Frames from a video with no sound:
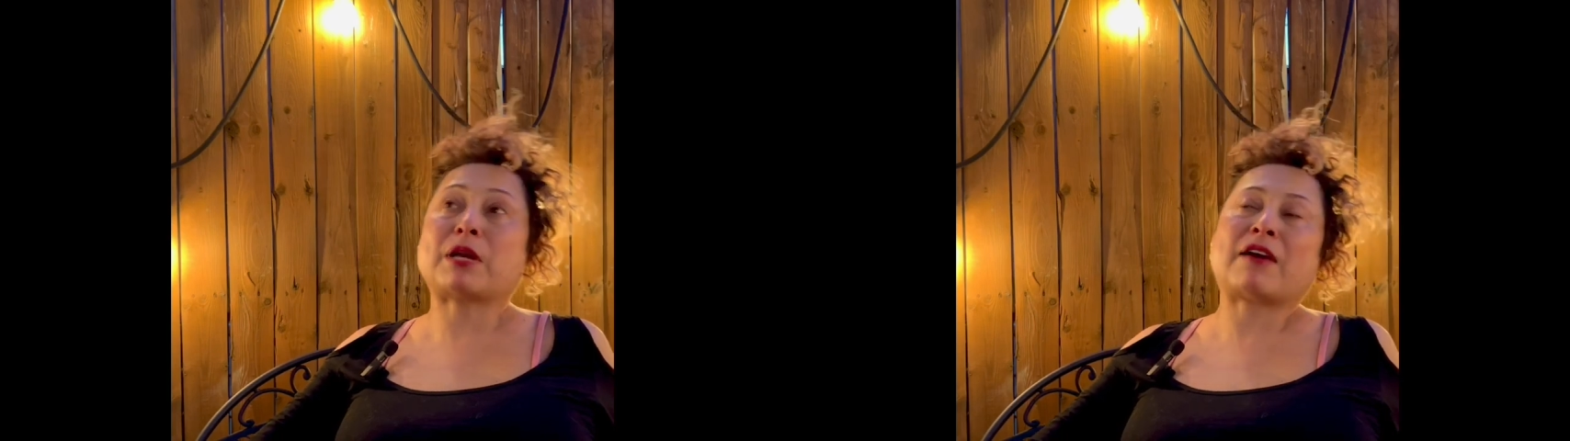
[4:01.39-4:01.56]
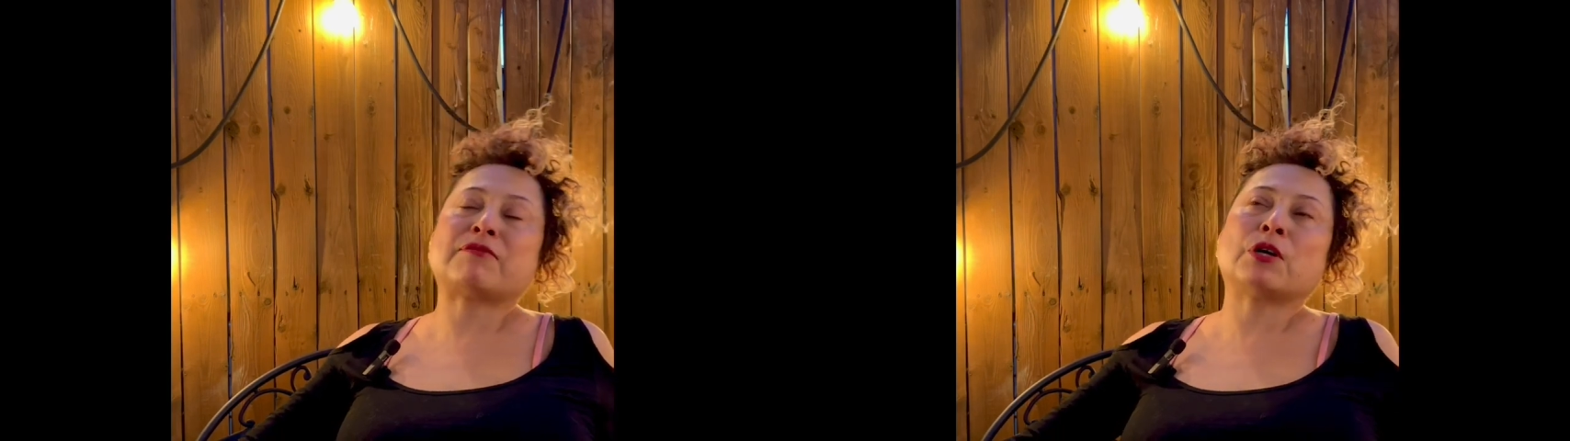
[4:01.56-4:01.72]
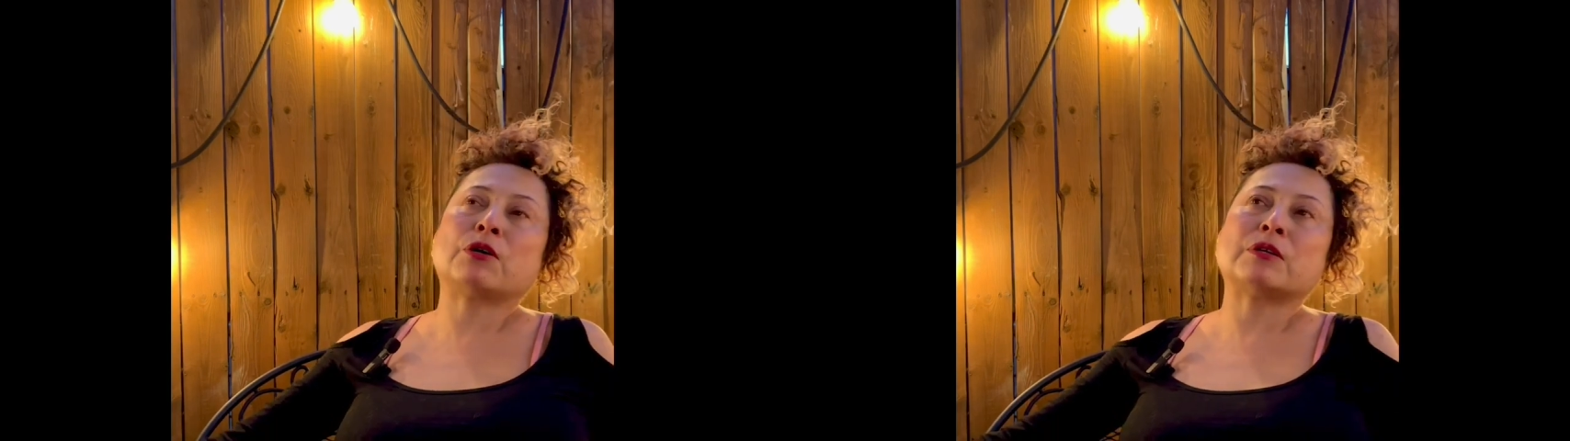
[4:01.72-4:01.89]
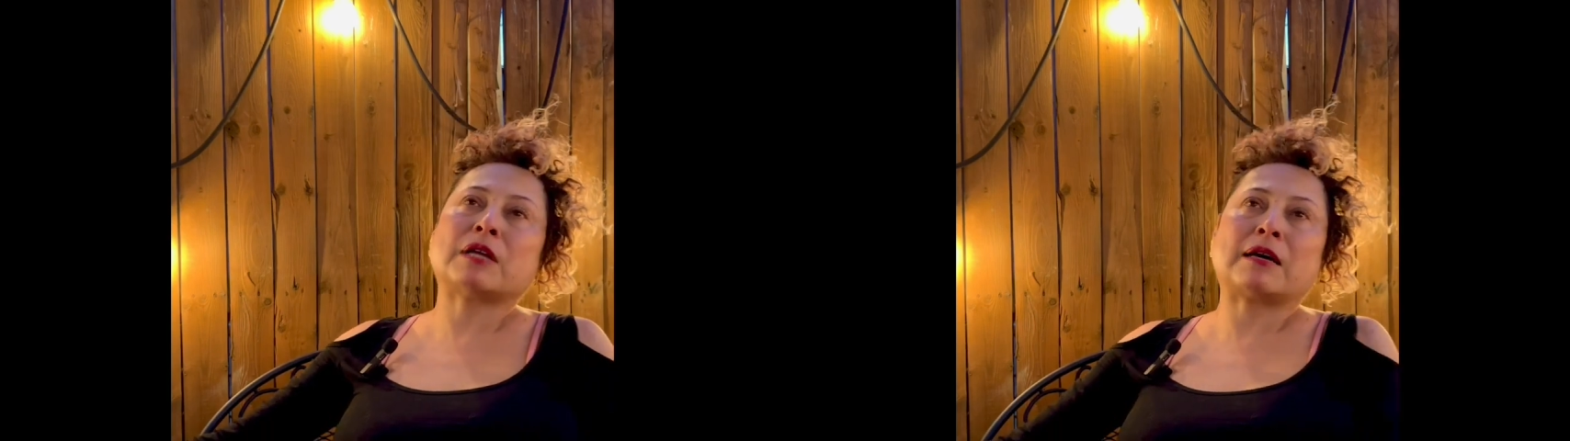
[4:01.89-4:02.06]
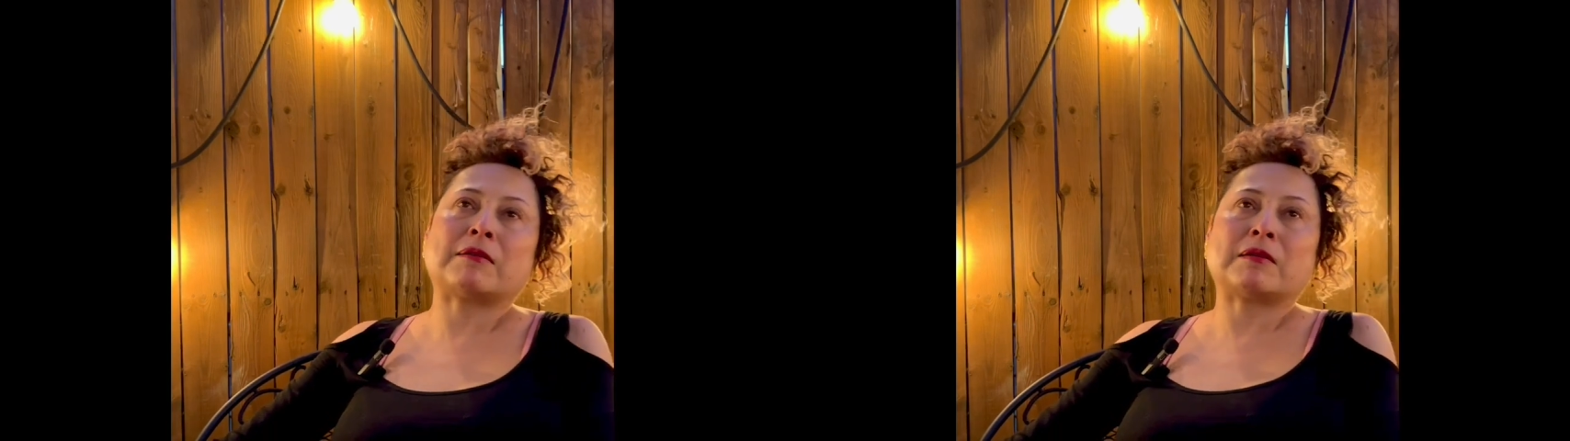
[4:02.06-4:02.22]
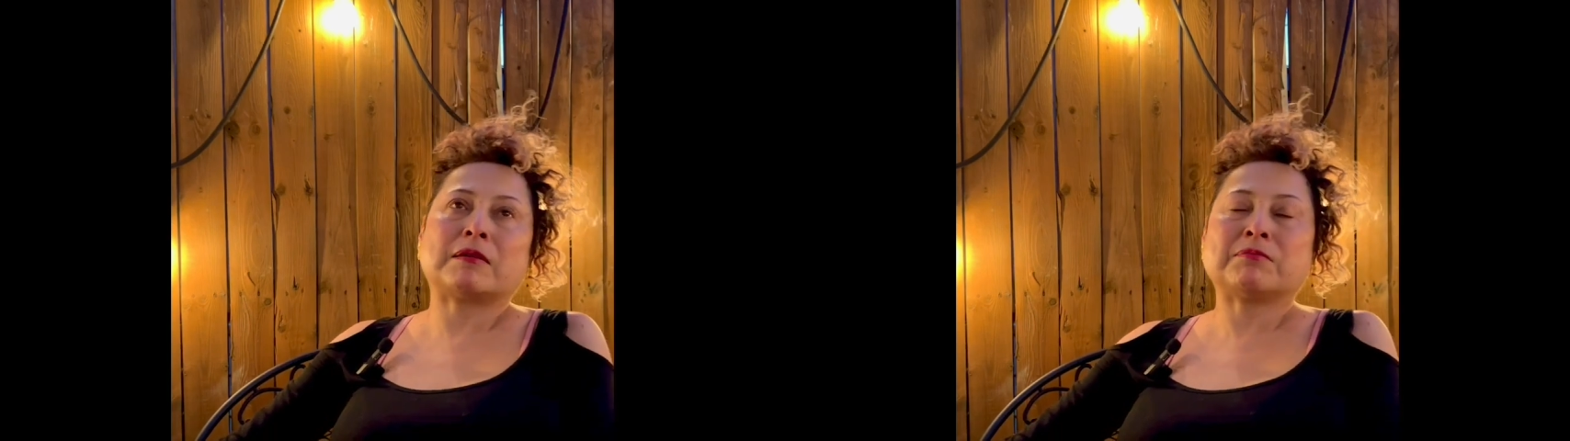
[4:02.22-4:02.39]
I've done
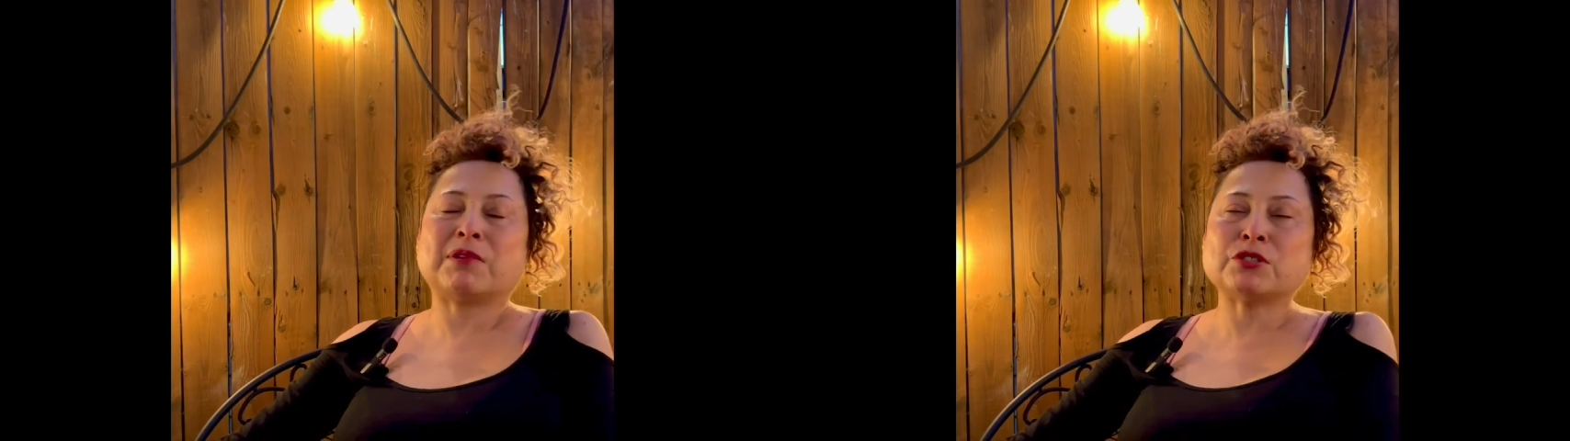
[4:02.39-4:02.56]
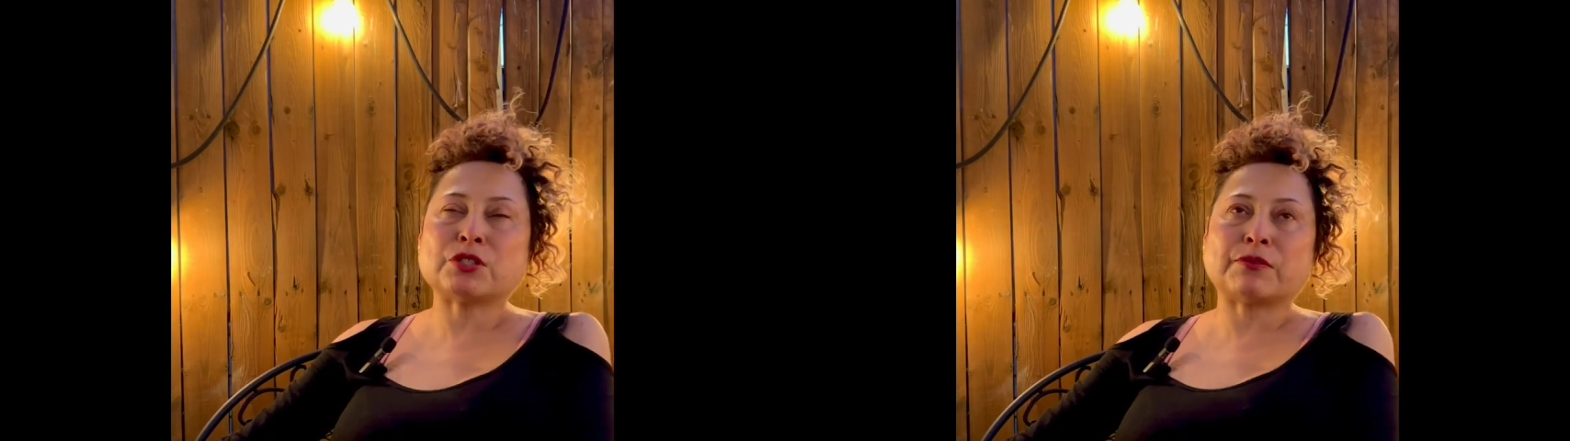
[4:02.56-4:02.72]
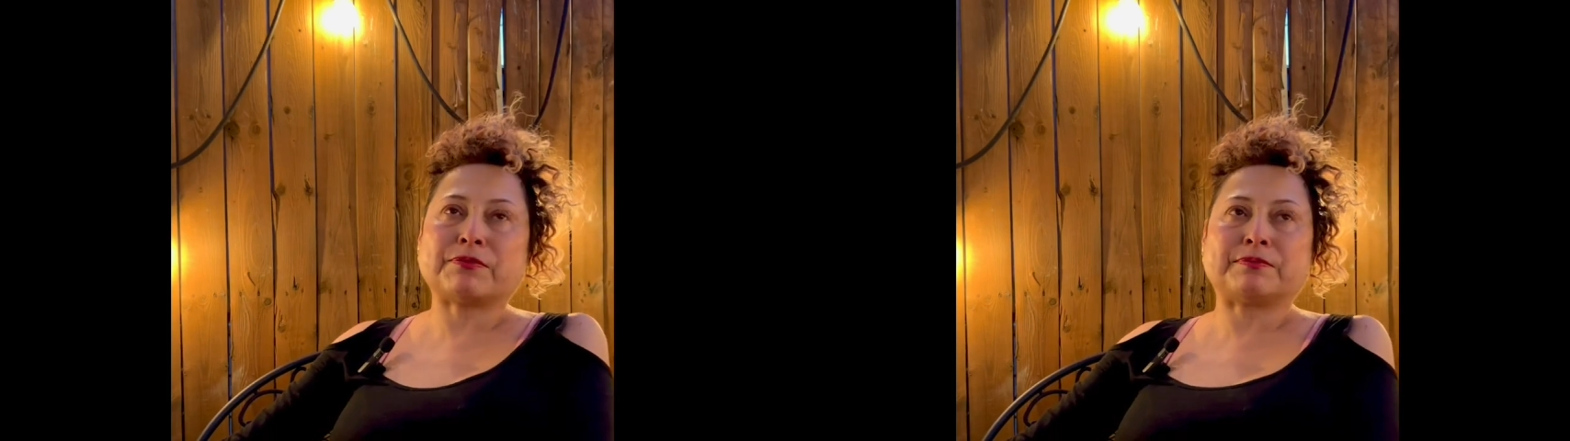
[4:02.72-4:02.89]
a bunch,